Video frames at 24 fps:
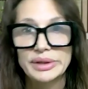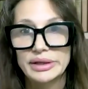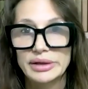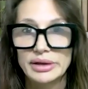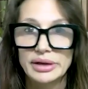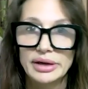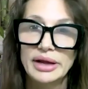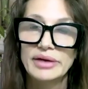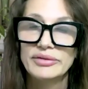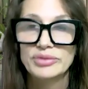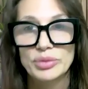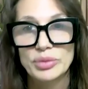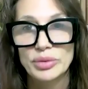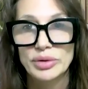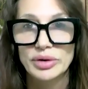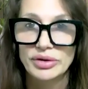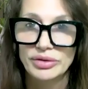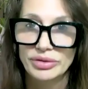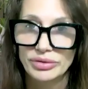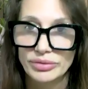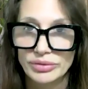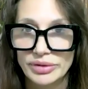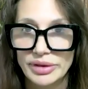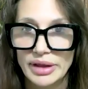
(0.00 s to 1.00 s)
You're going to have to
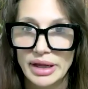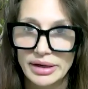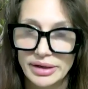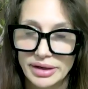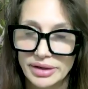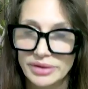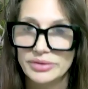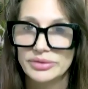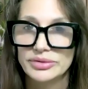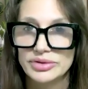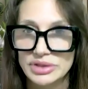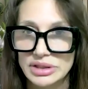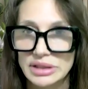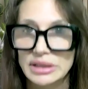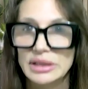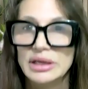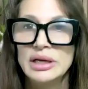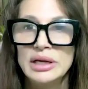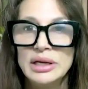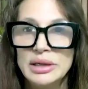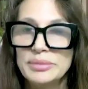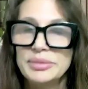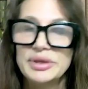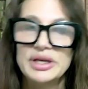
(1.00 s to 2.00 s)
work through that energy
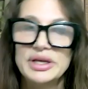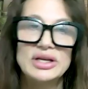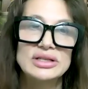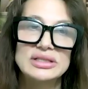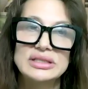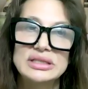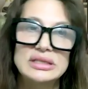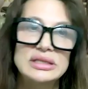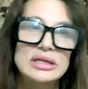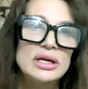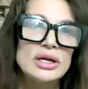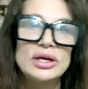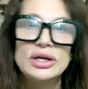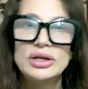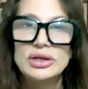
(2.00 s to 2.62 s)
because